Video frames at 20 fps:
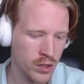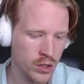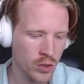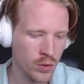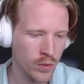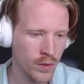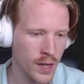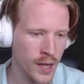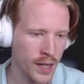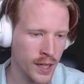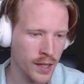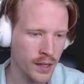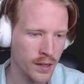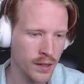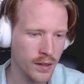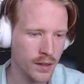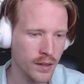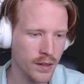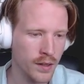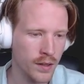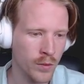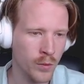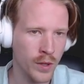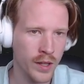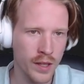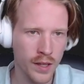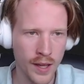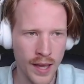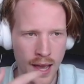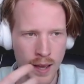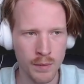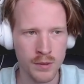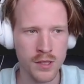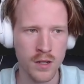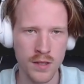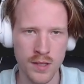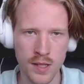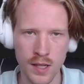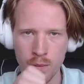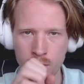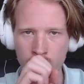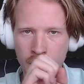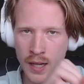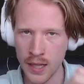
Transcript: to Ryan when the app starts up,